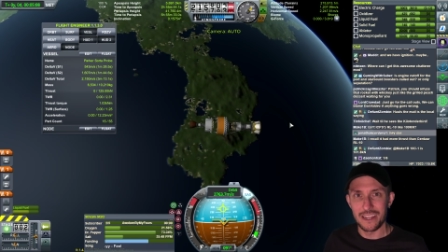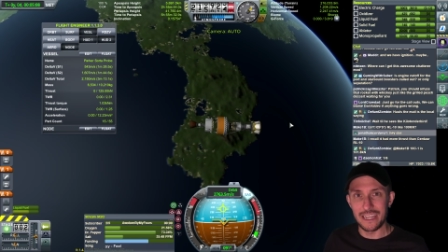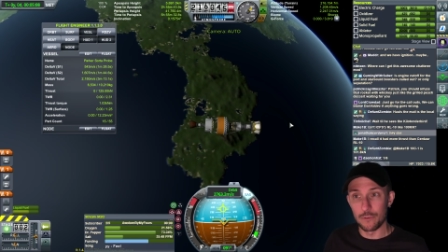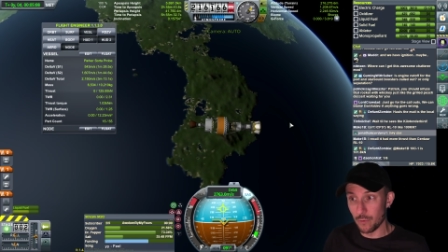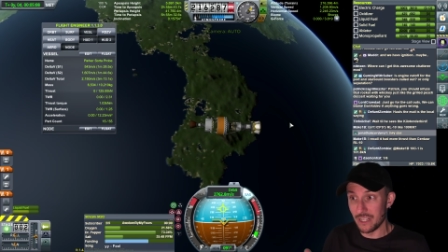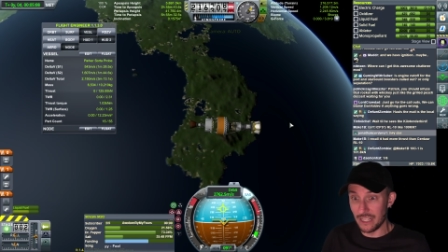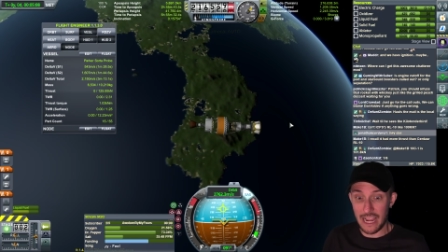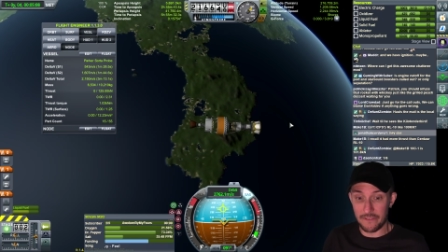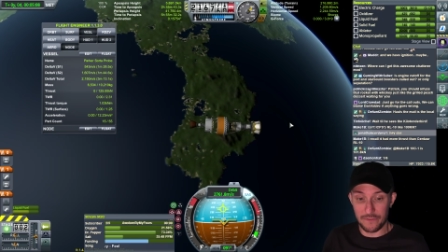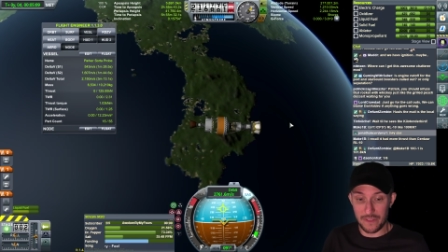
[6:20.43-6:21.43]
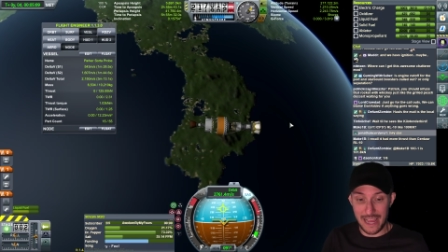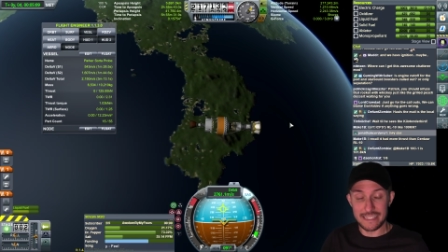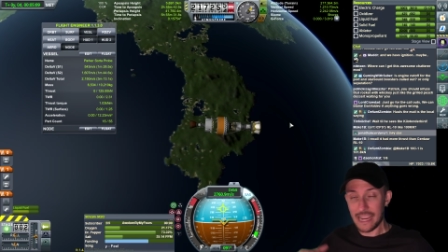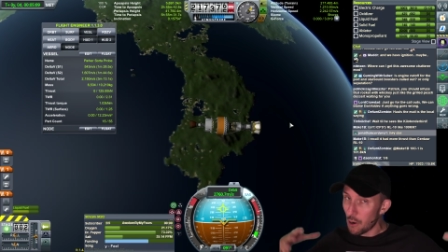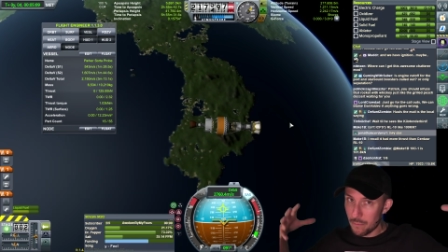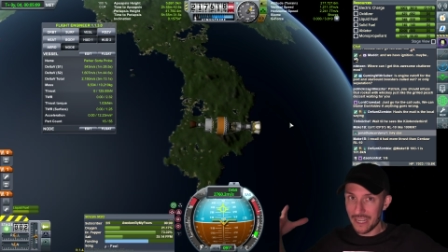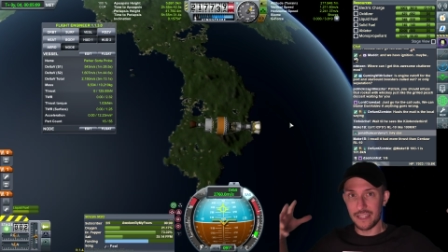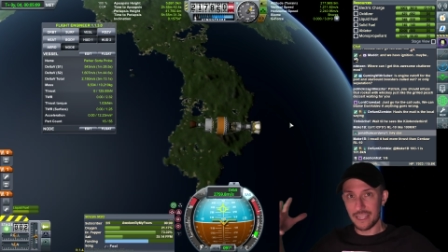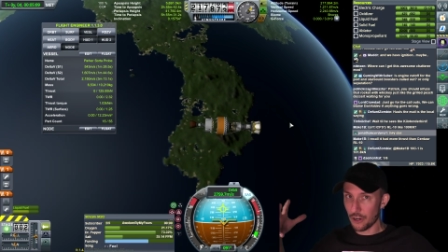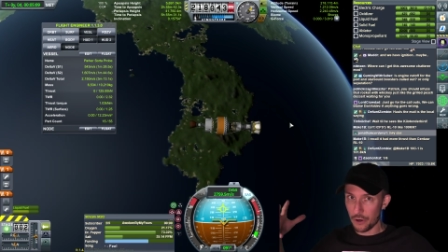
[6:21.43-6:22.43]
in real life, that's how big
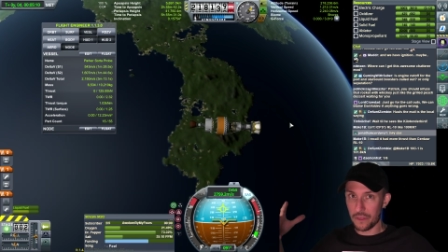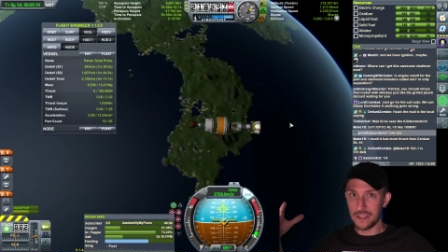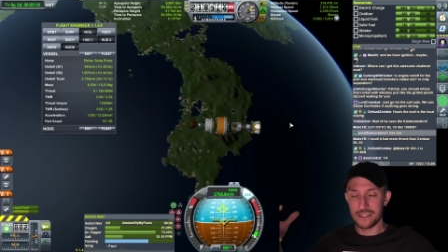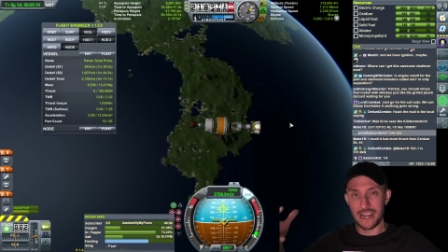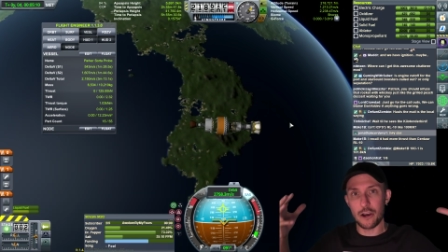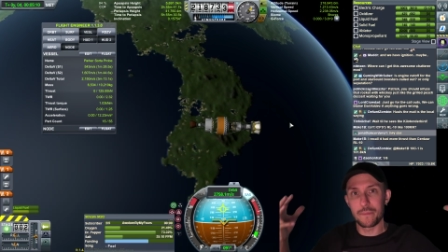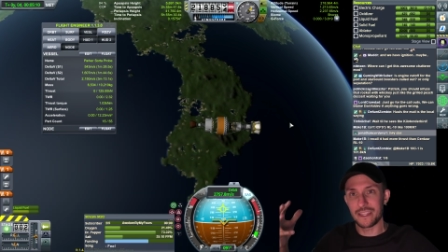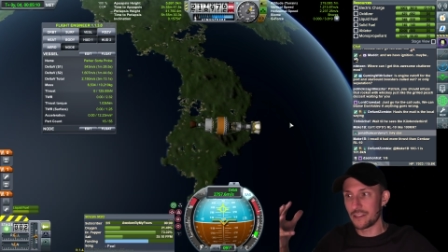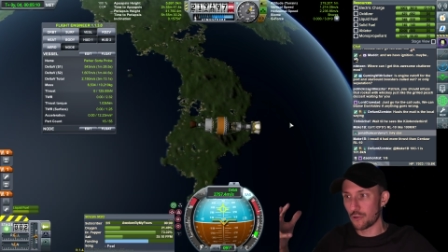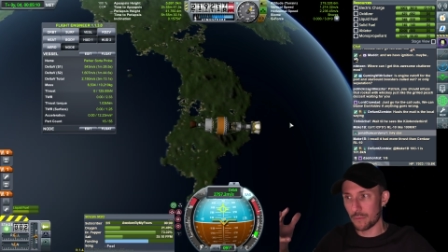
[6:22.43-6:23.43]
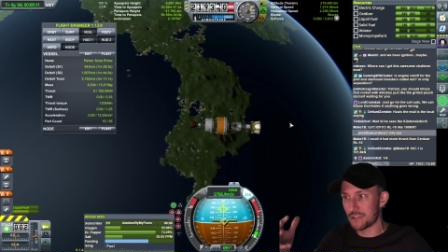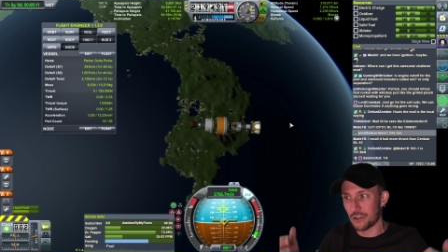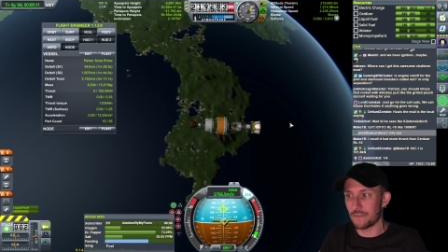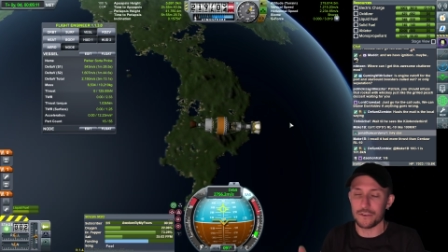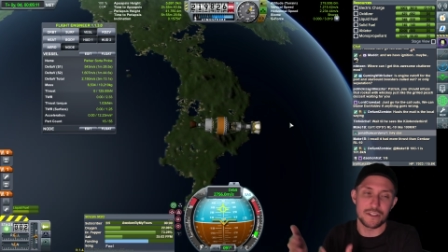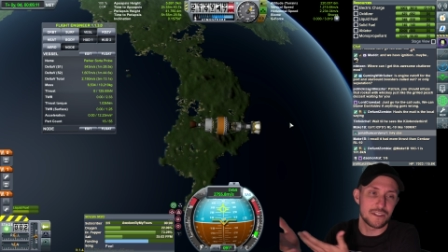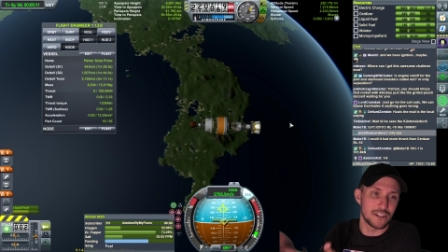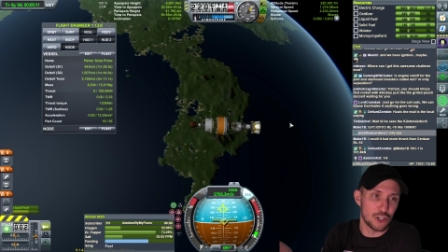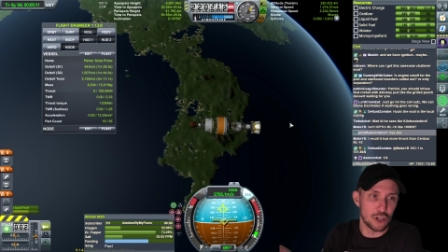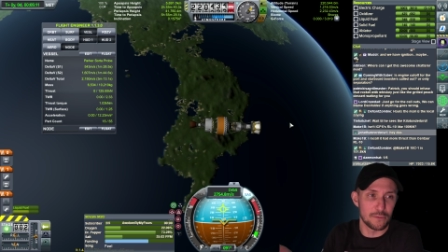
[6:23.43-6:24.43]
the Earth is and how big the orbits are, versus in
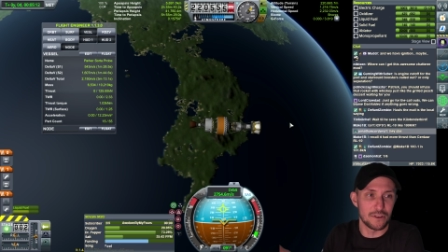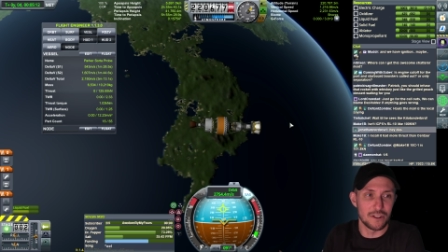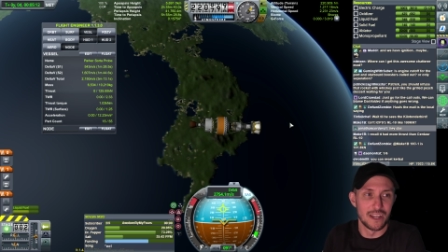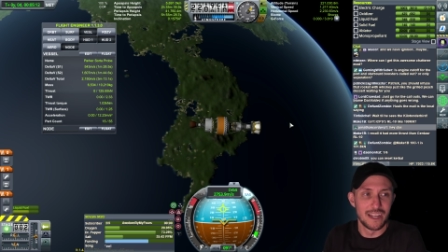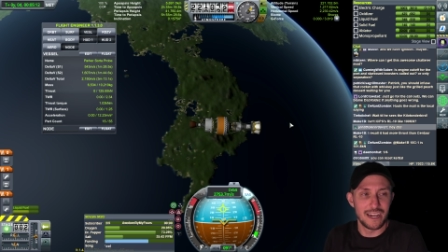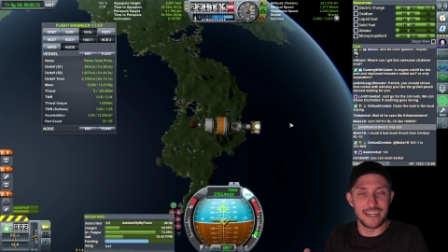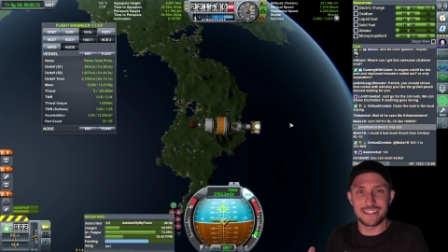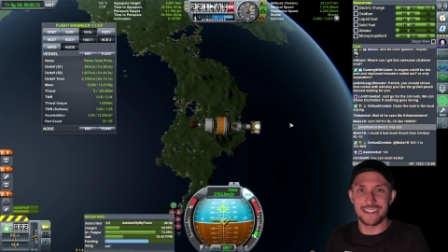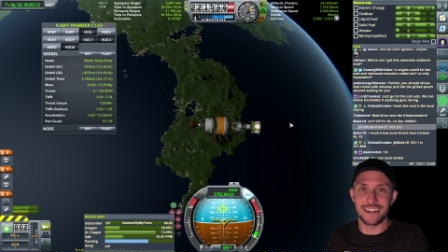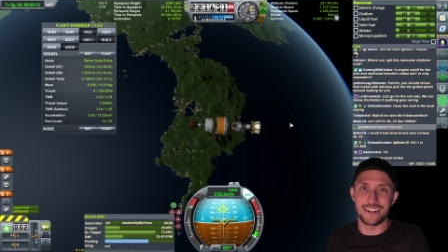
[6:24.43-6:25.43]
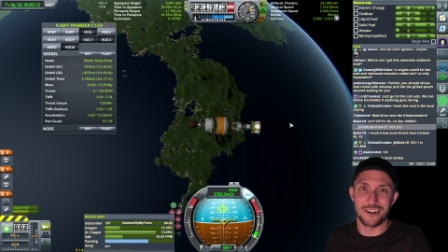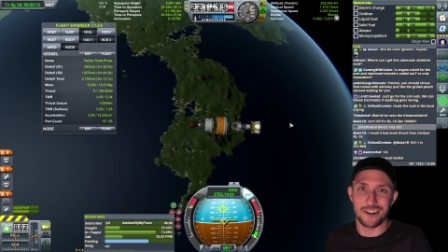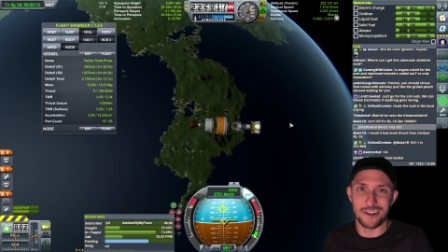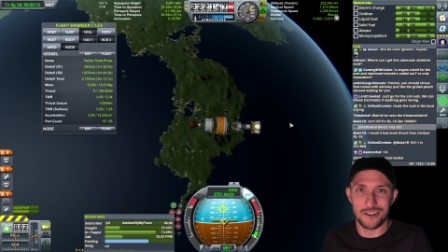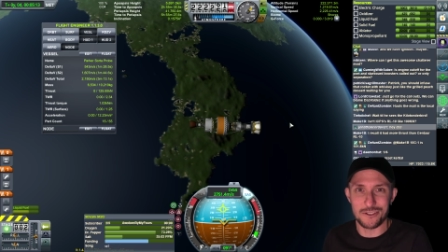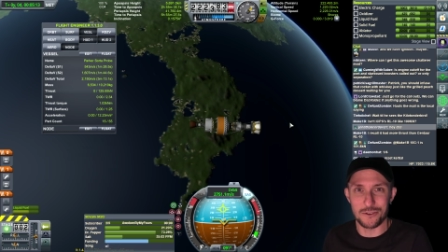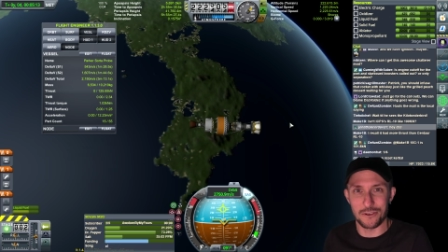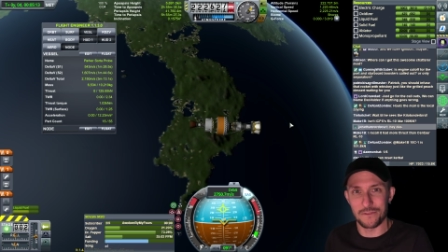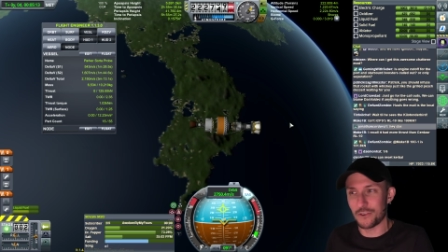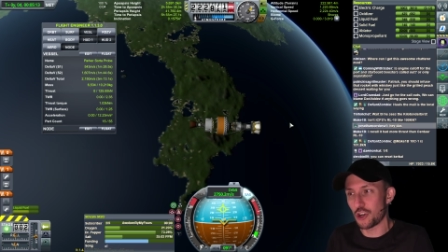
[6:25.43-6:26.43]
Kerbal, it's like our sort
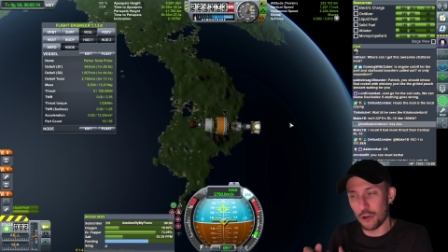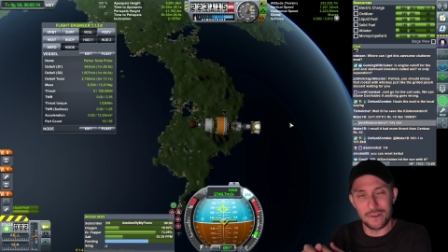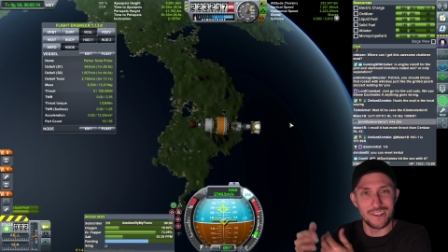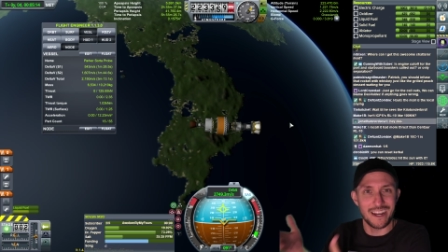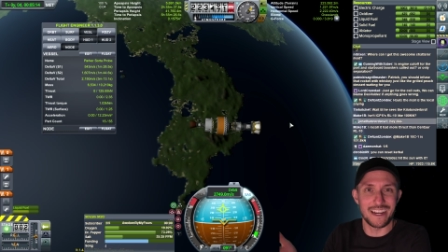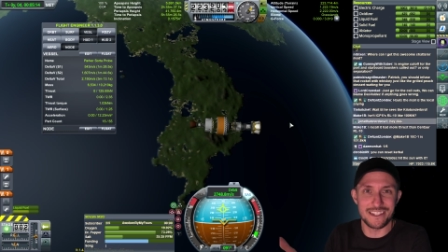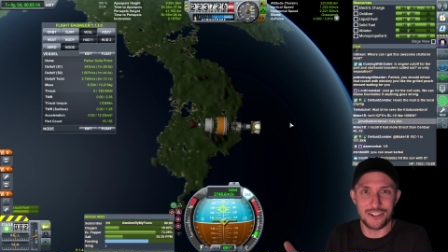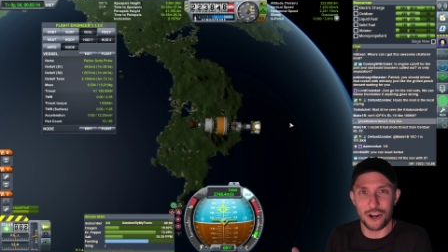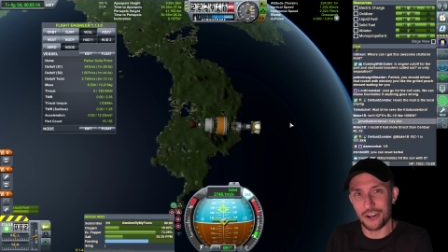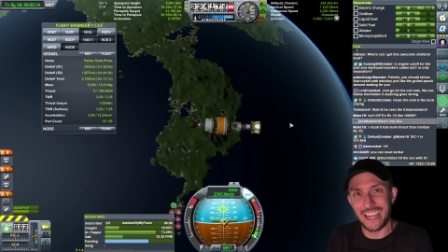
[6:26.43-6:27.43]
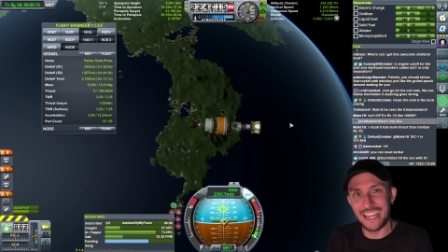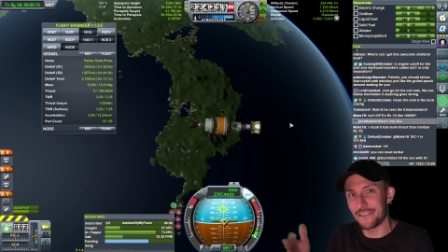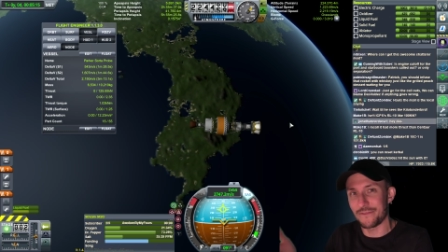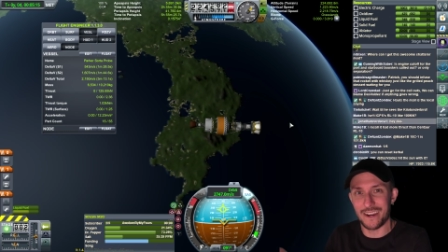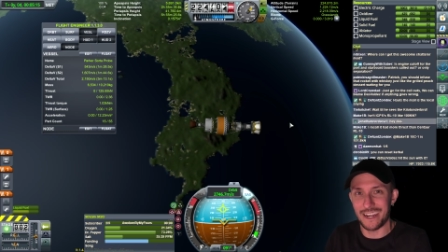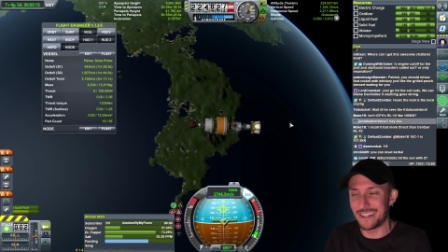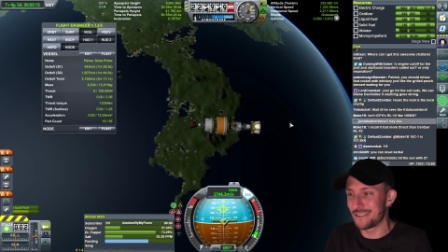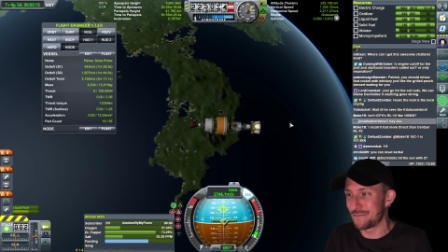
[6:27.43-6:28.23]
of Kerbalized, arcadified,